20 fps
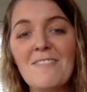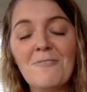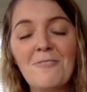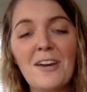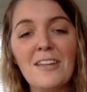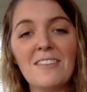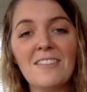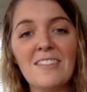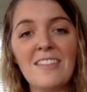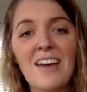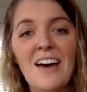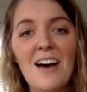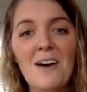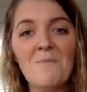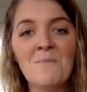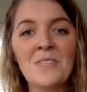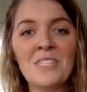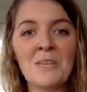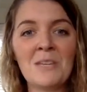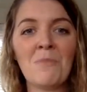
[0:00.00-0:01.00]
with
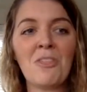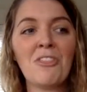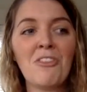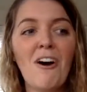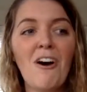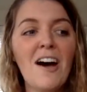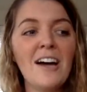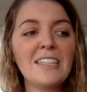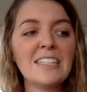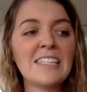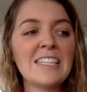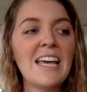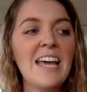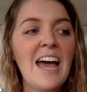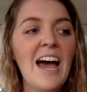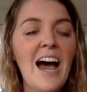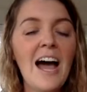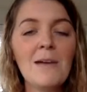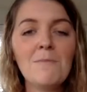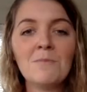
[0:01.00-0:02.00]
some thoughts.
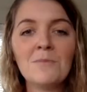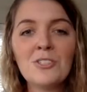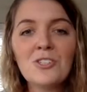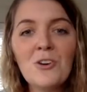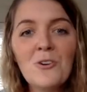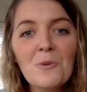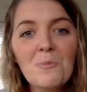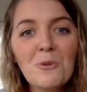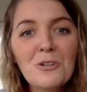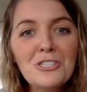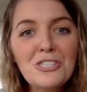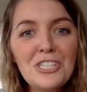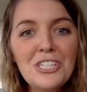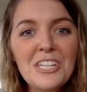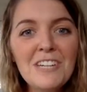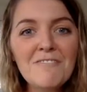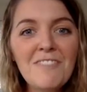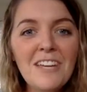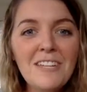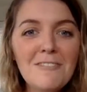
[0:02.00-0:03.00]
I'm so
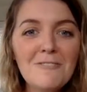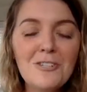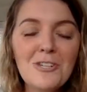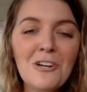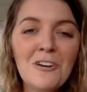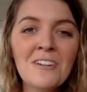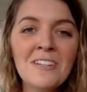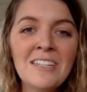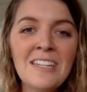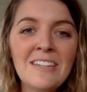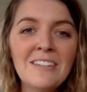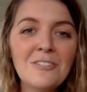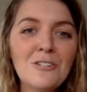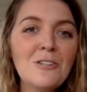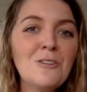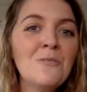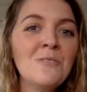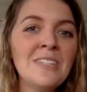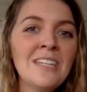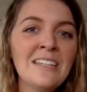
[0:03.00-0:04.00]
appreciative that you
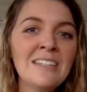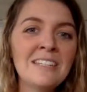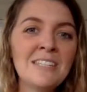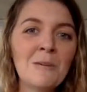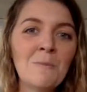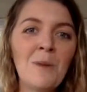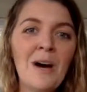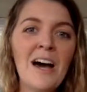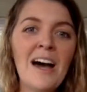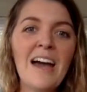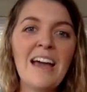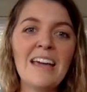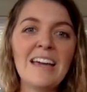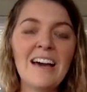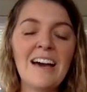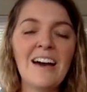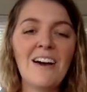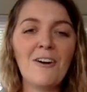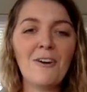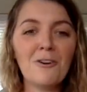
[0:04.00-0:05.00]
tuned into
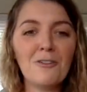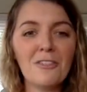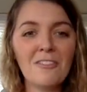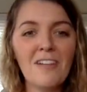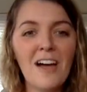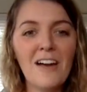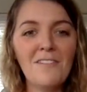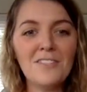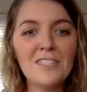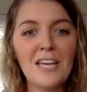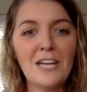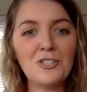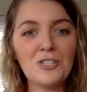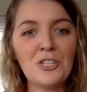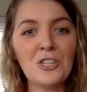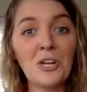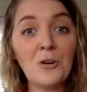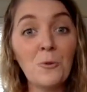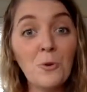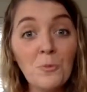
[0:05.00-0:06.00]
my Earth Live
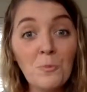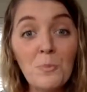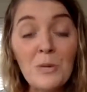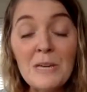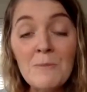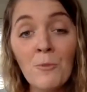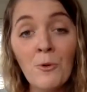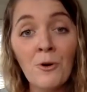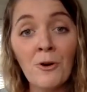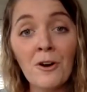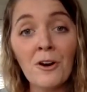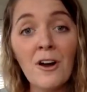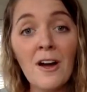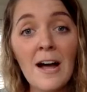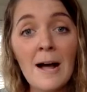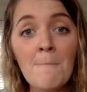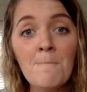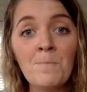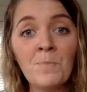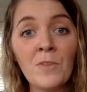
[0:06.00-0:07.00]
session. There will be more
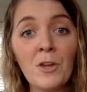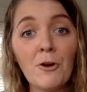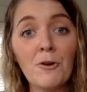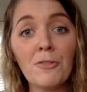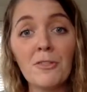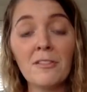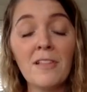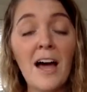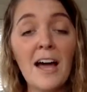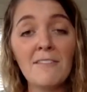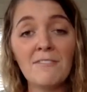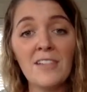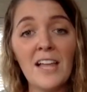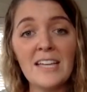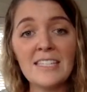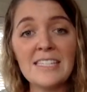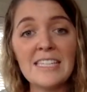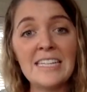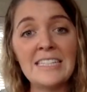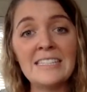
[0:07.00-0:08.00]
Earth Live
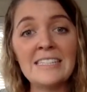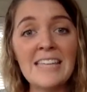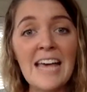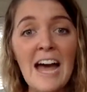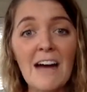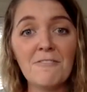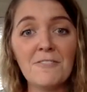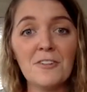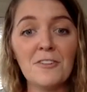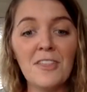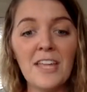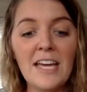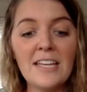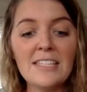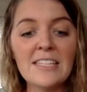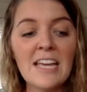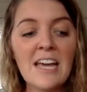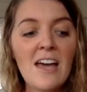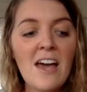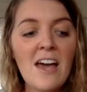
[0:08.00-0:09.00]
lessons after this,
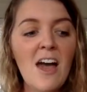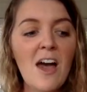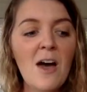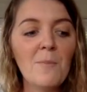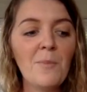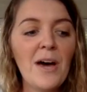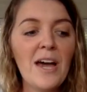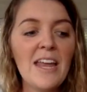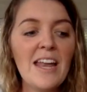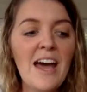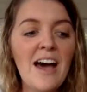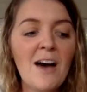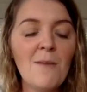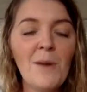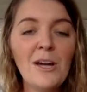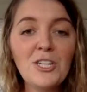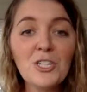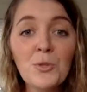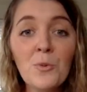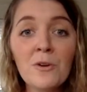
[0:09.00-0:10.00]
but
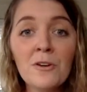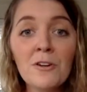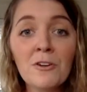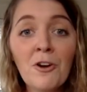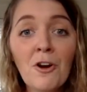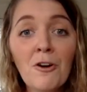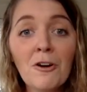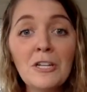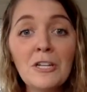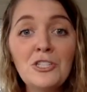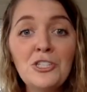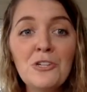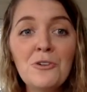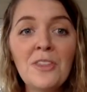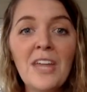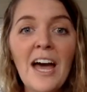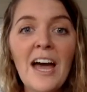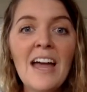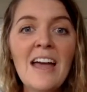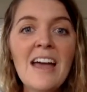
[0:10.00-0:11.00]
I just want to encourage you
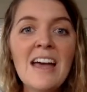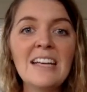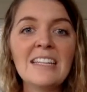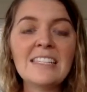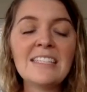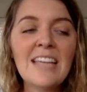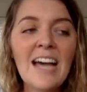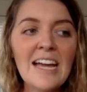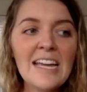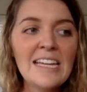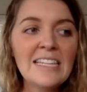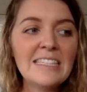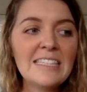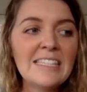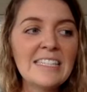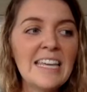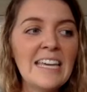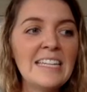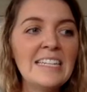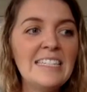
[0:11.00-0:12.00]
that
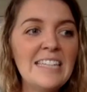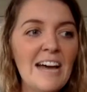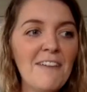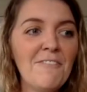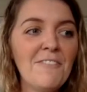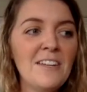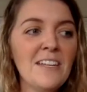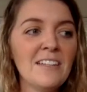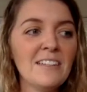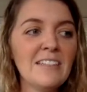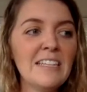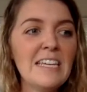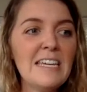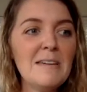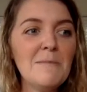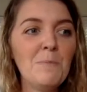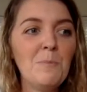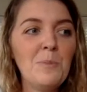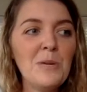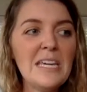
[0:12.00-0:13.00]
science can
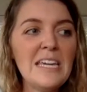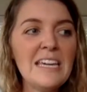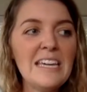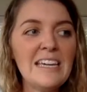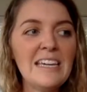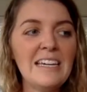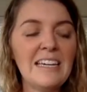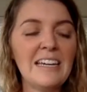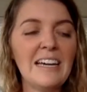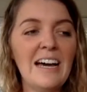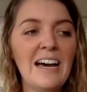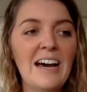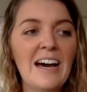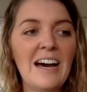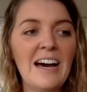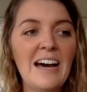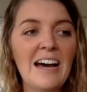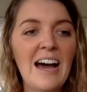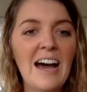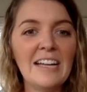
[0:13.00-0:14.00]
definitely be
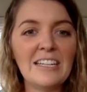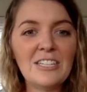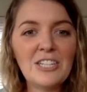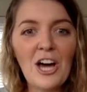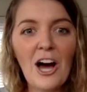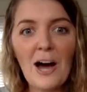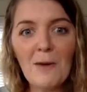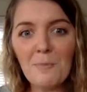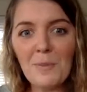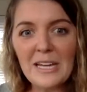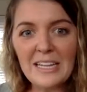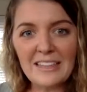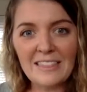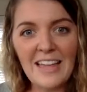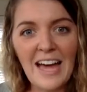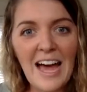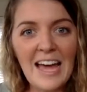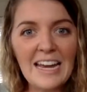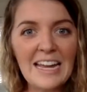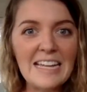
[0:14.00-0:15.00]
a topic
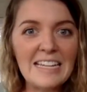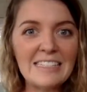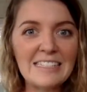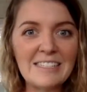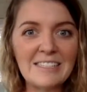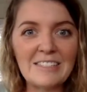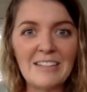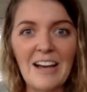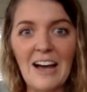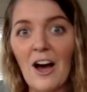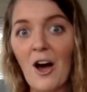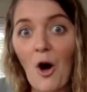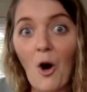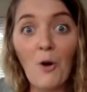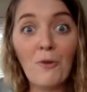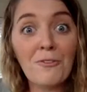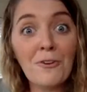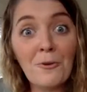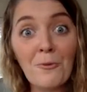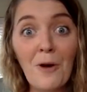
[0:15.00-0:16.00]
that is
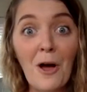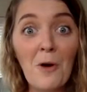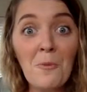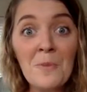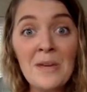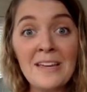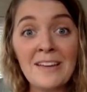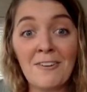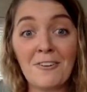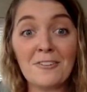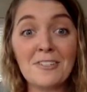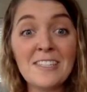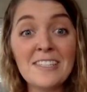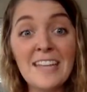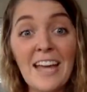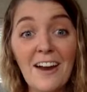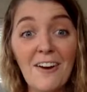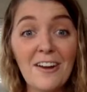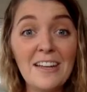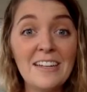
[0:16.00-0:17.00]
overwhelming or
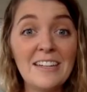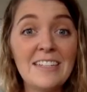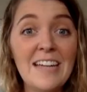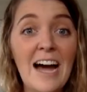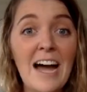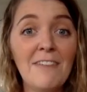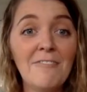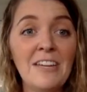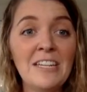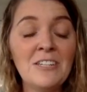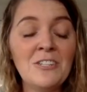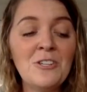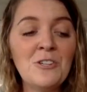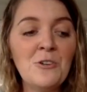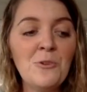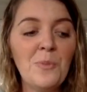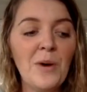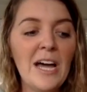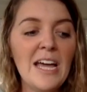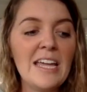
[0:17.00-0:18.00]
scary to dive
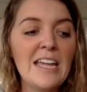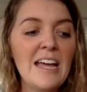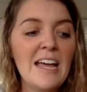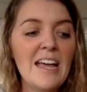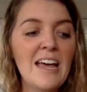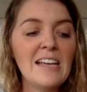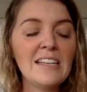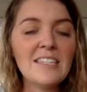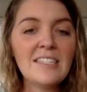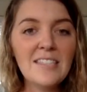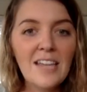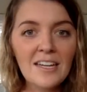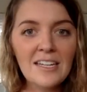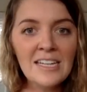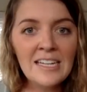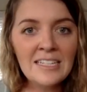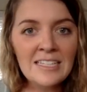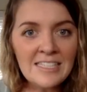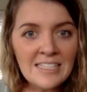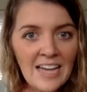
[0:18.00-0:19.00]
into, but
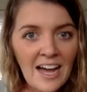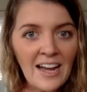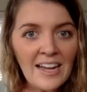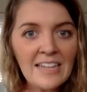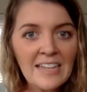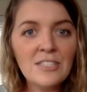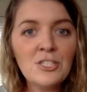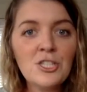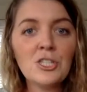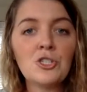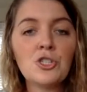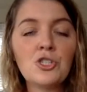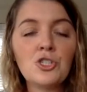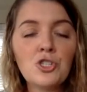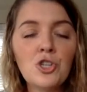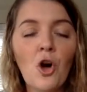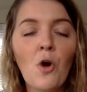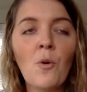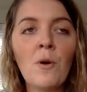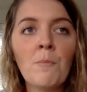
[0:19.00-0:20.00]
studying science is
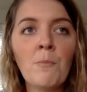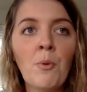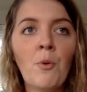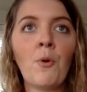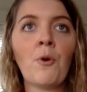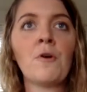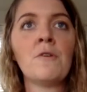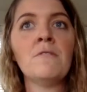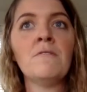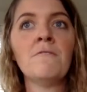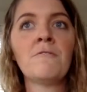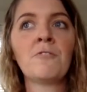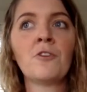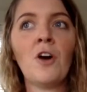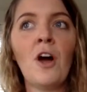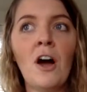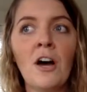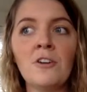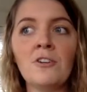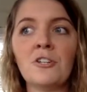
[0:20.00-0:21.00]
so important for
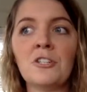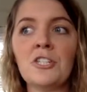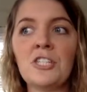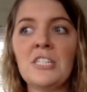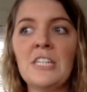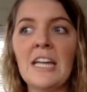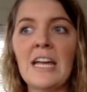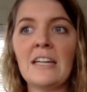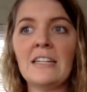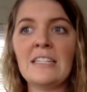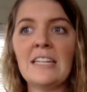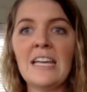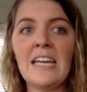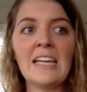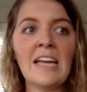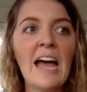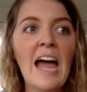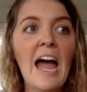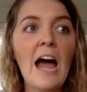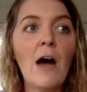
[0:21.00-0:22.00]

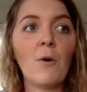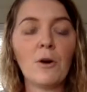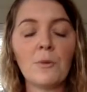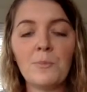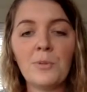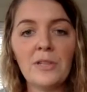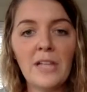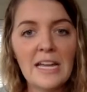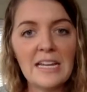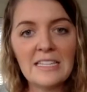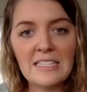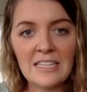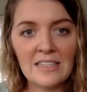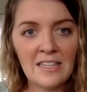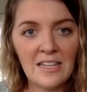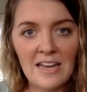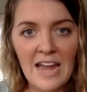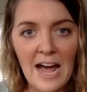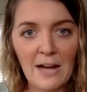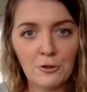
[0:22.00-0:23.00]
understanding our place in
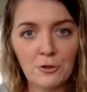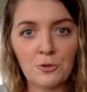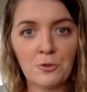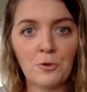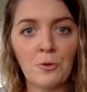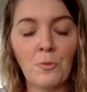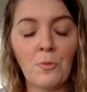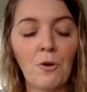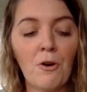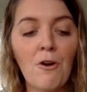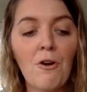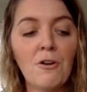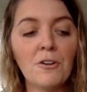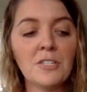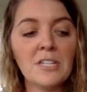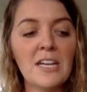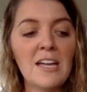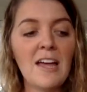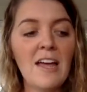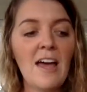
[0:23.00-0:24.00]
the natural world.